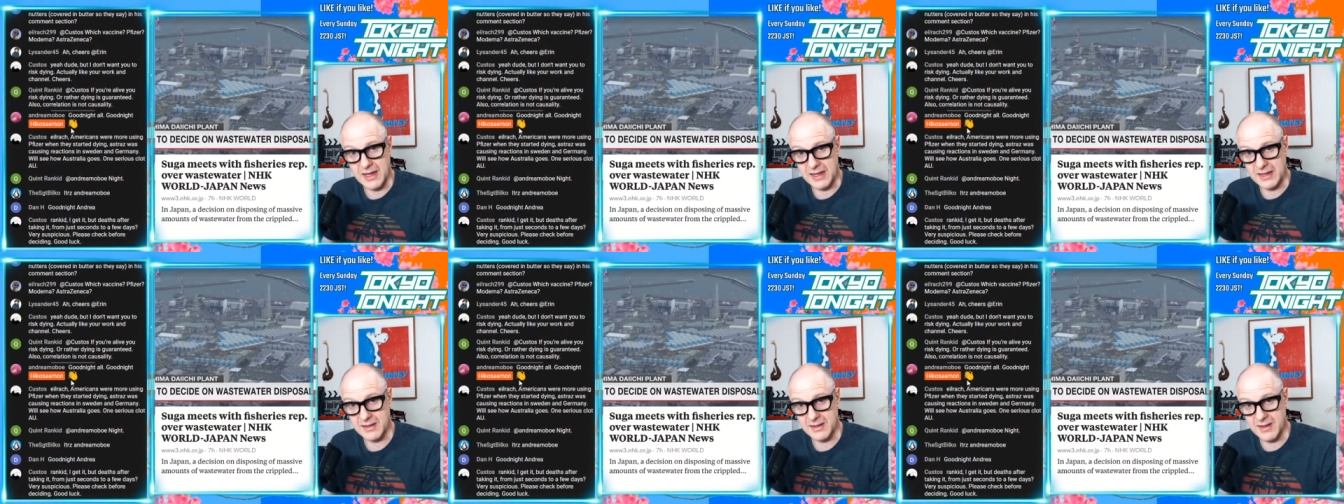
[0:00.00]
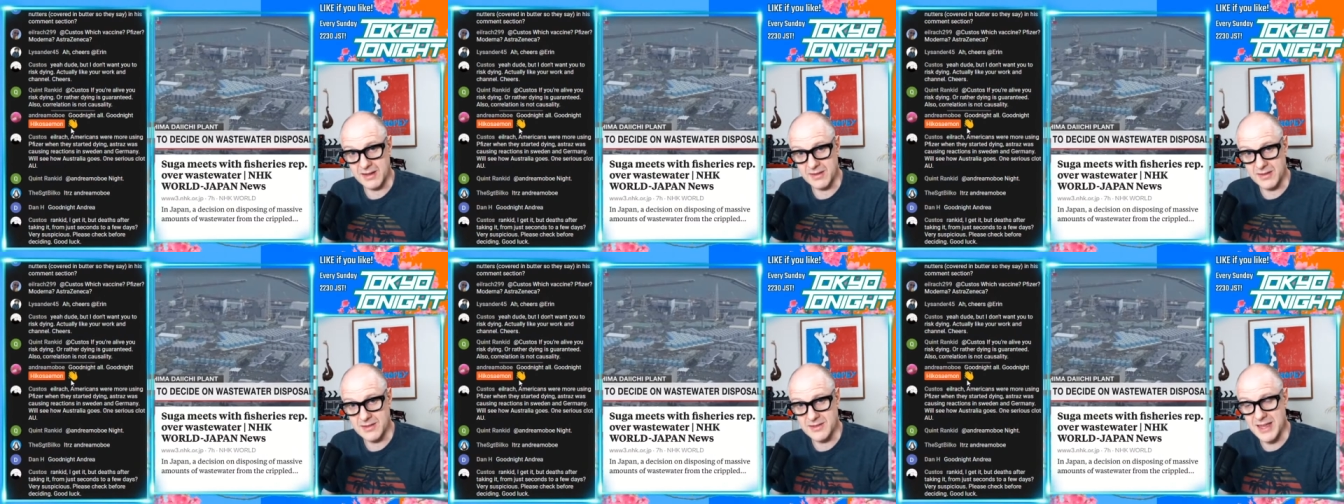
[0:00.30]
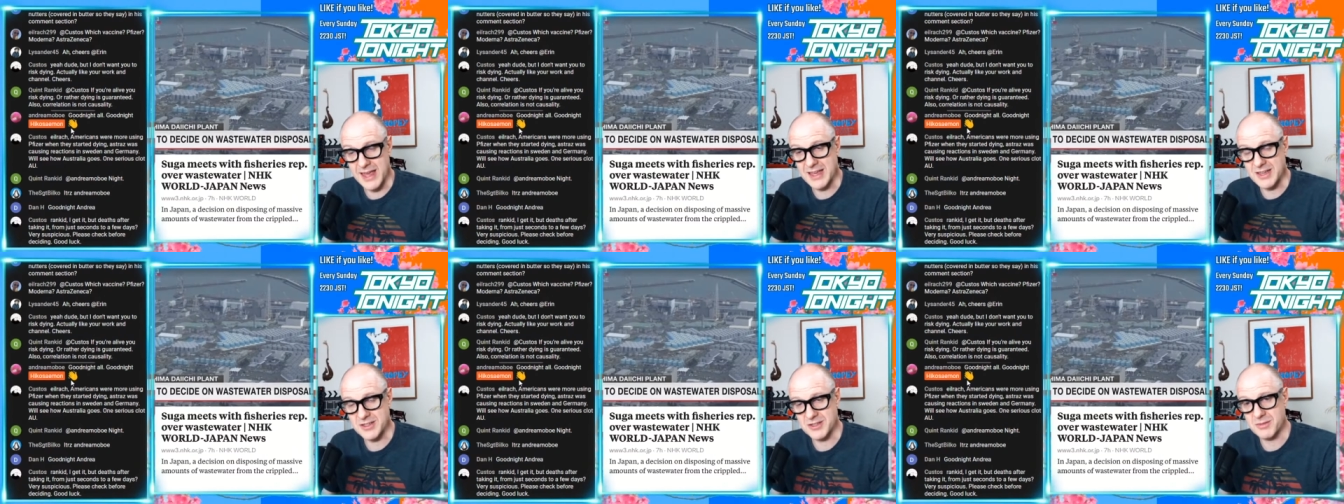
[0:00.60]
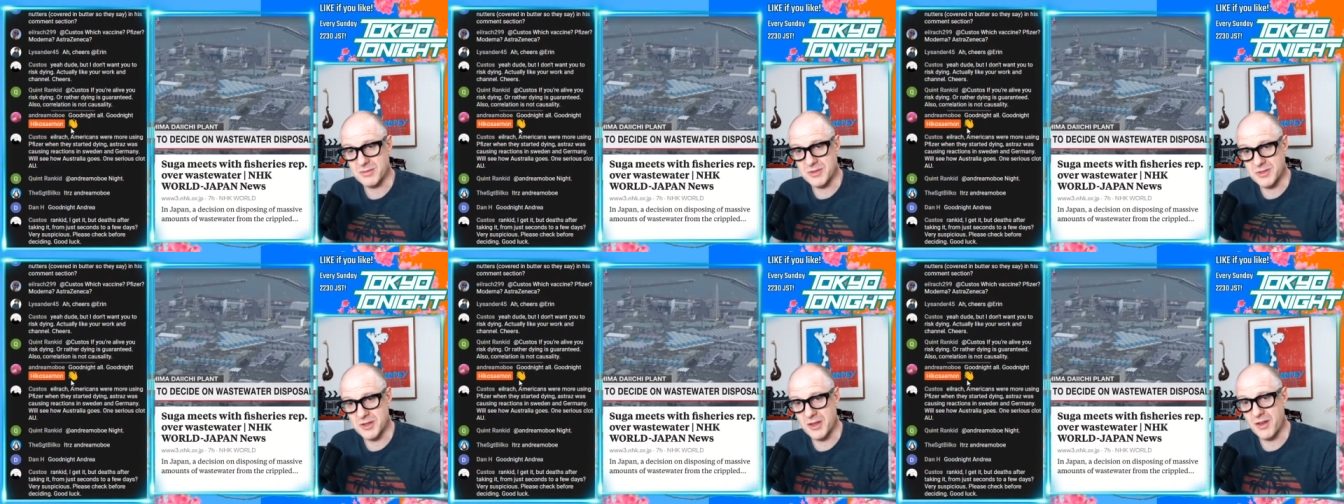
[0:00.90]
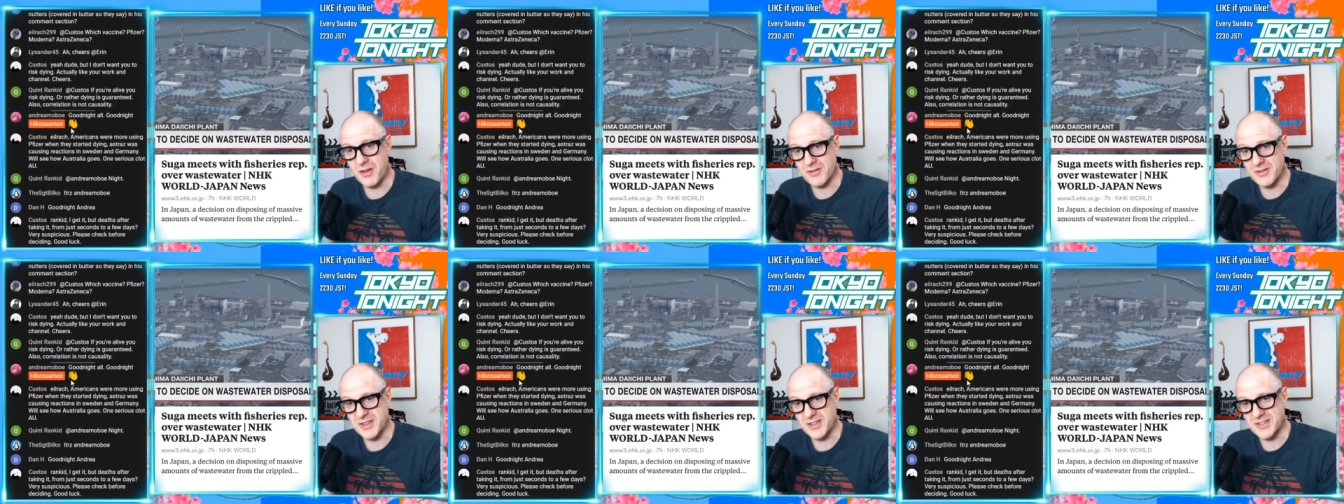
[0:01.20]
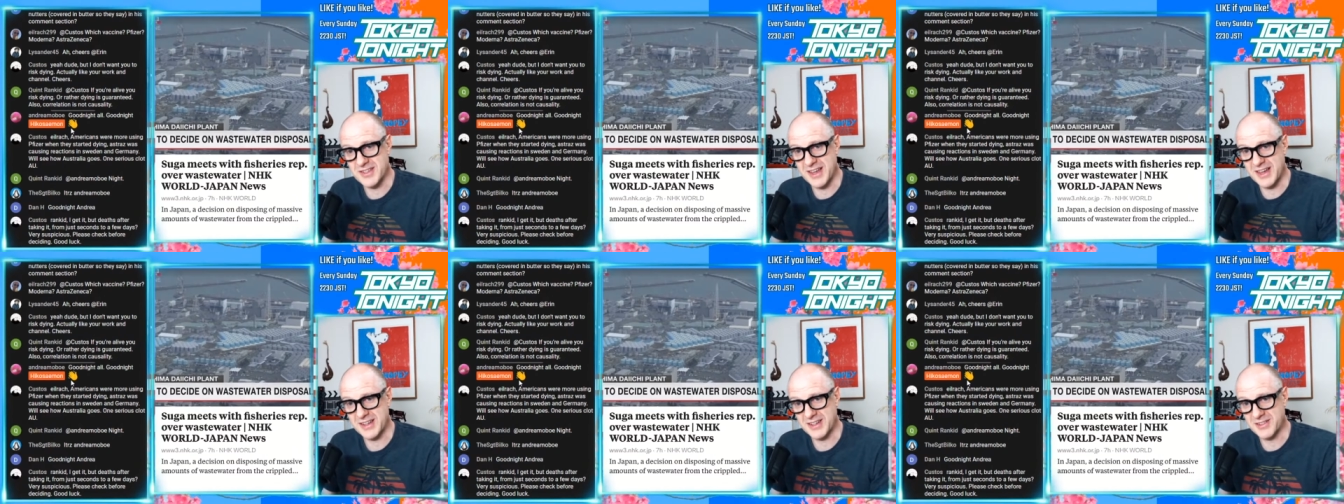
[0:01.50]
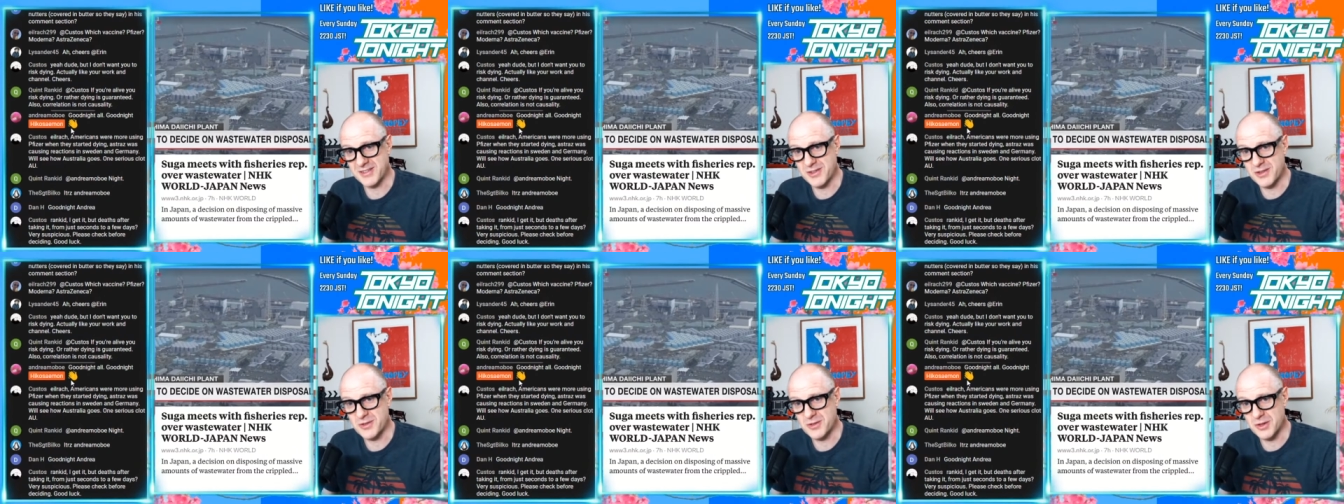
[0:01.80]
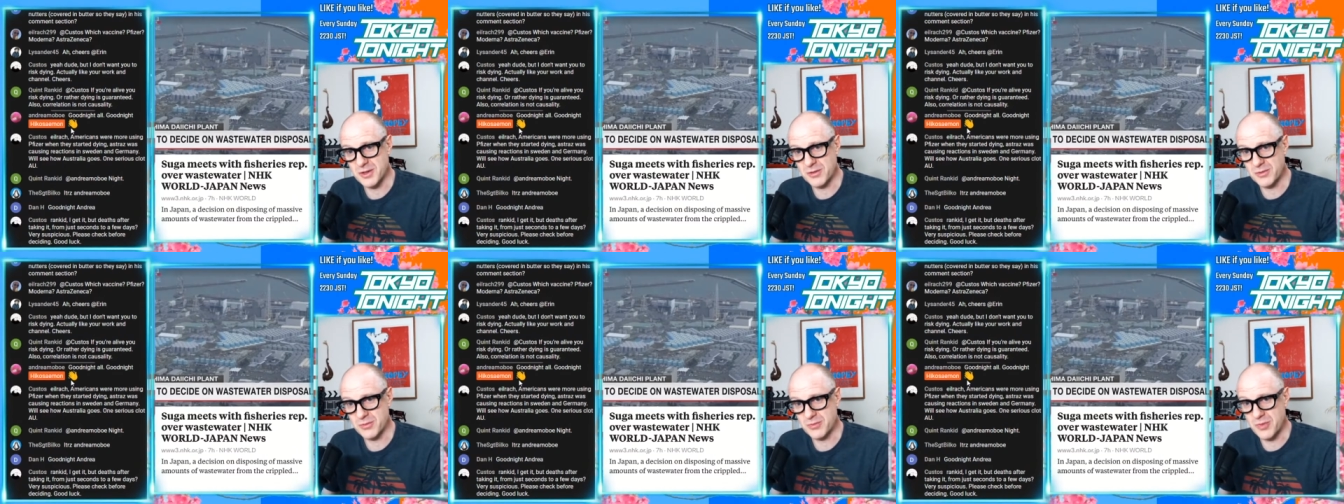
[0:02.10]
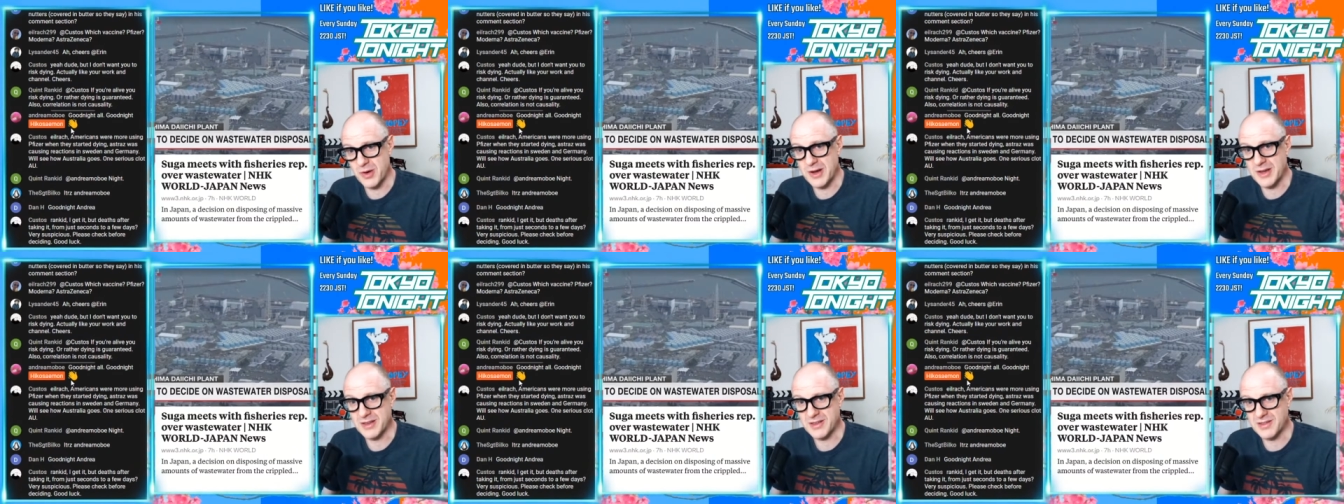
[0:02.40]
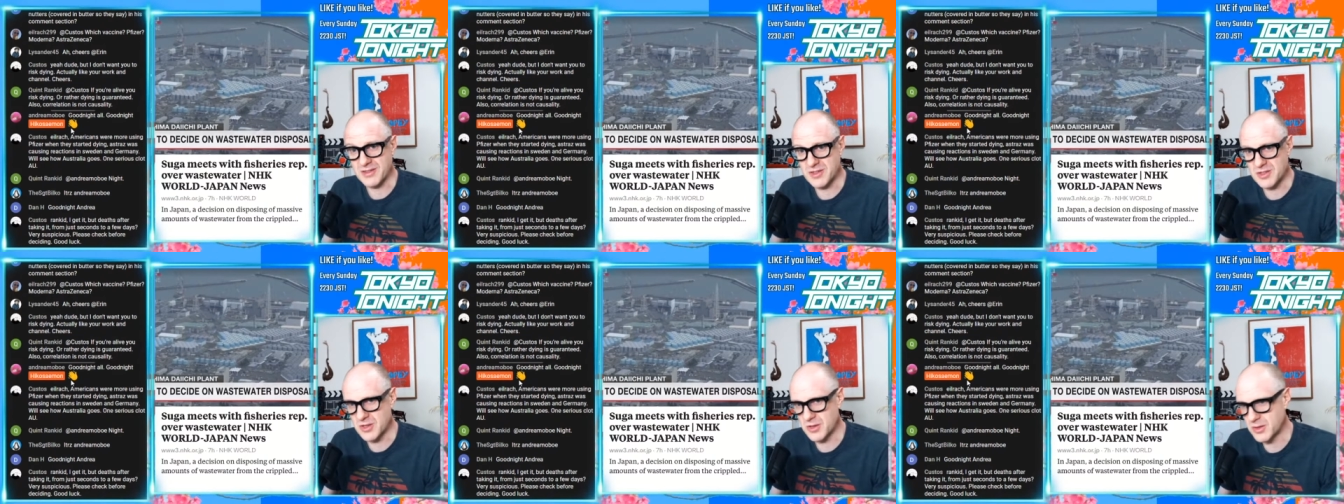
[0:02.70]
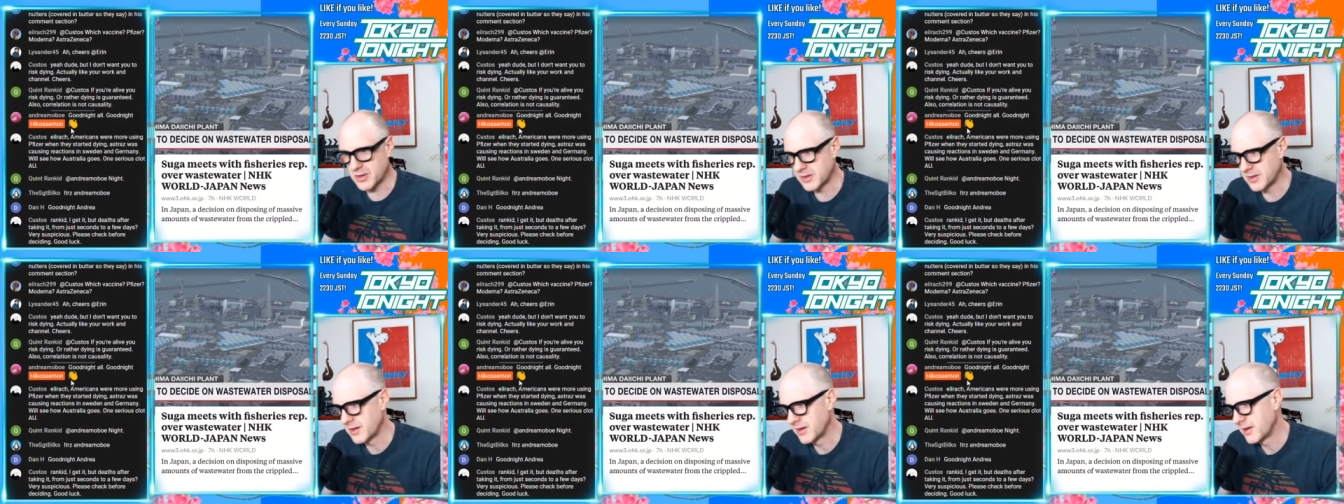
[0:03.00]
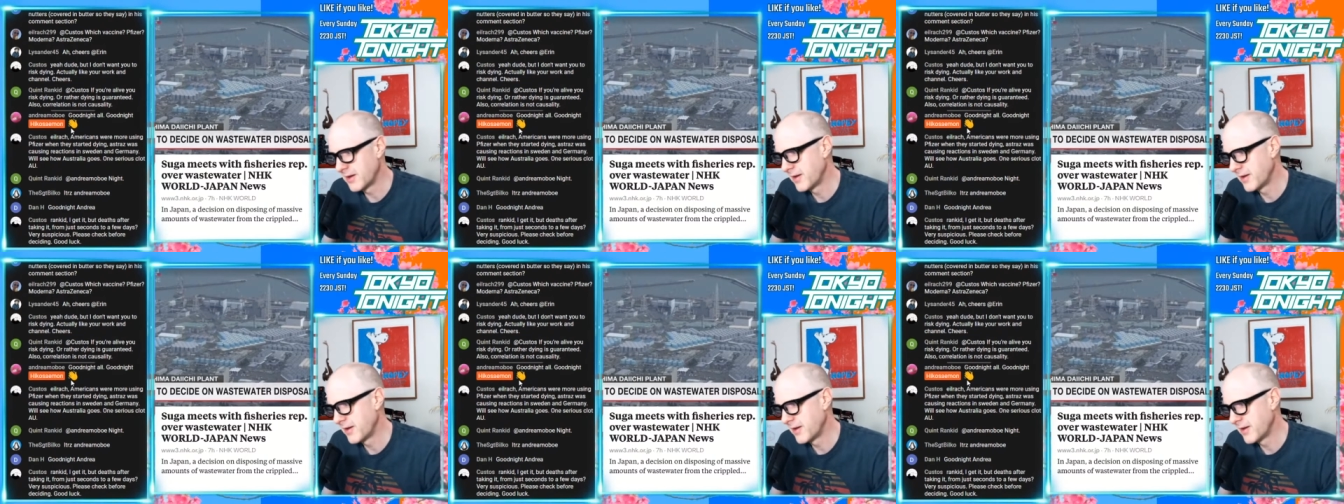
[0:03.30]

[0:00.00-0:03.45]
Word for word: and uh, the tanks themselves are starting to sort of break and so on.